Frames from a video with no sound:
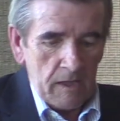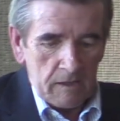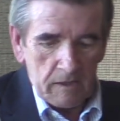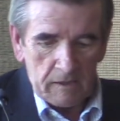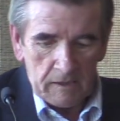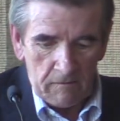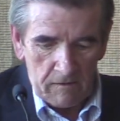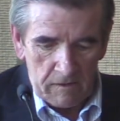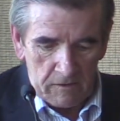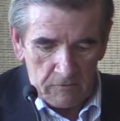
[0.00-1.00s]

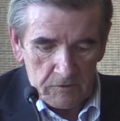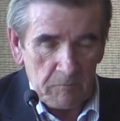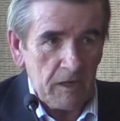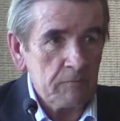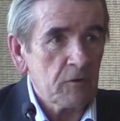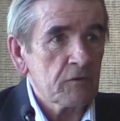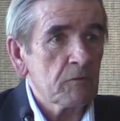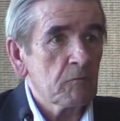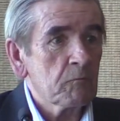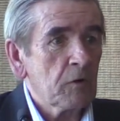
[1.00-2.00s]
Hildebrandt was
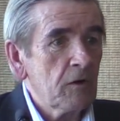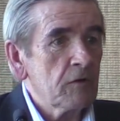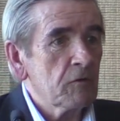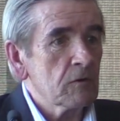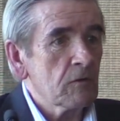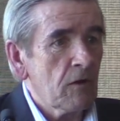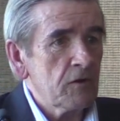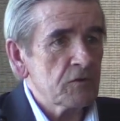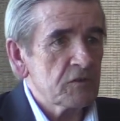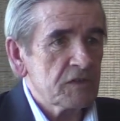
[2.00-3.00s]
part of a
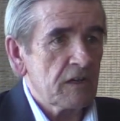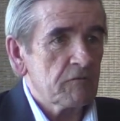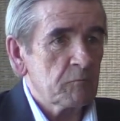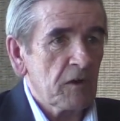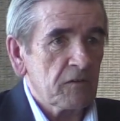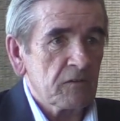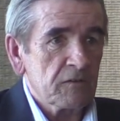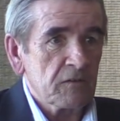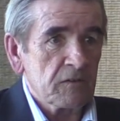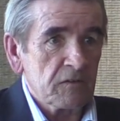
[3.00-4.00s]
larger set of
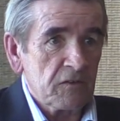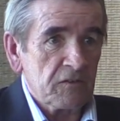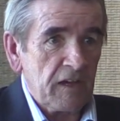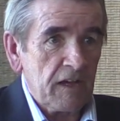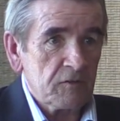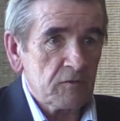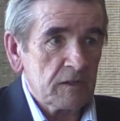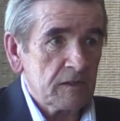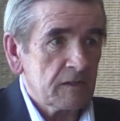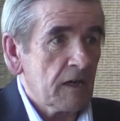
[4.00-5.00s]
presences in Saskatchewan
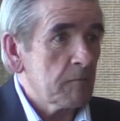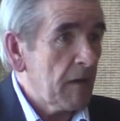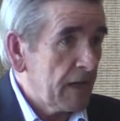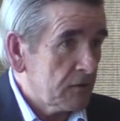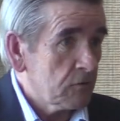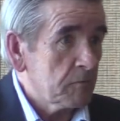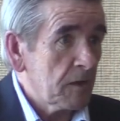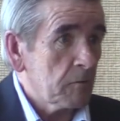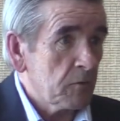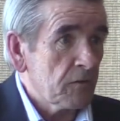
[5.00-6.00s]
at the time, Manitoba,
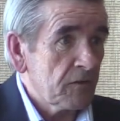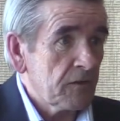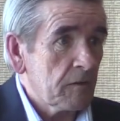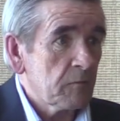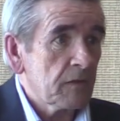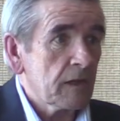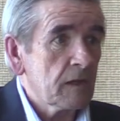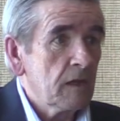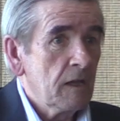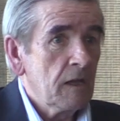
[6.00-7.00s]
Alberta, the same
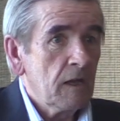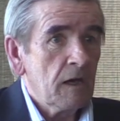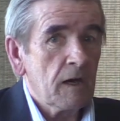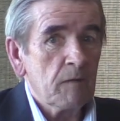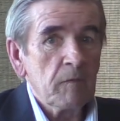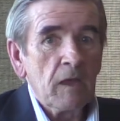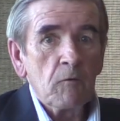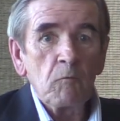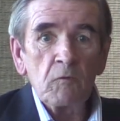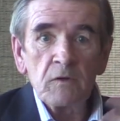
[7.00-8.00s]
thing.
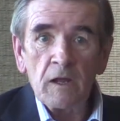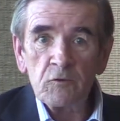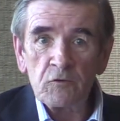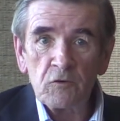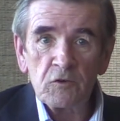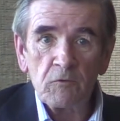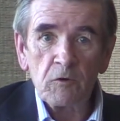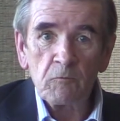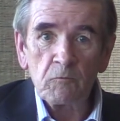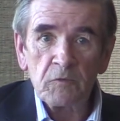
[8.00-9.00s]
Another source for
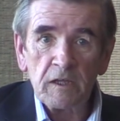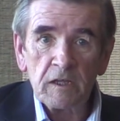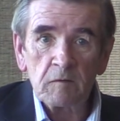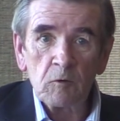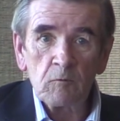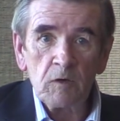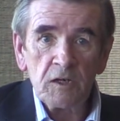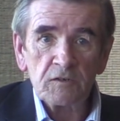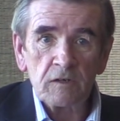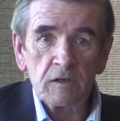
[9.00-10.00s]
our thinking about
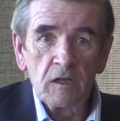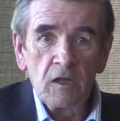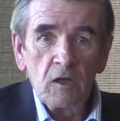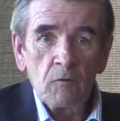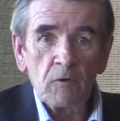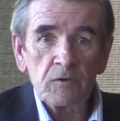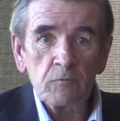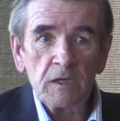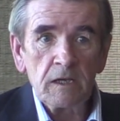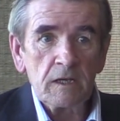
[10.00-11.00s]
Russia was
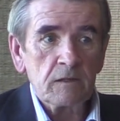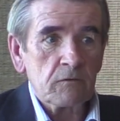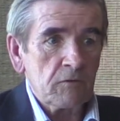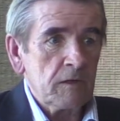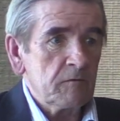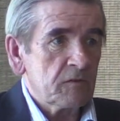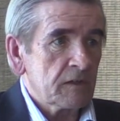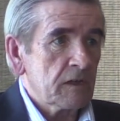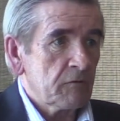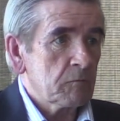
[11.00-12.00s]
we had 3
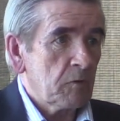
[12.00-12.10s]
significant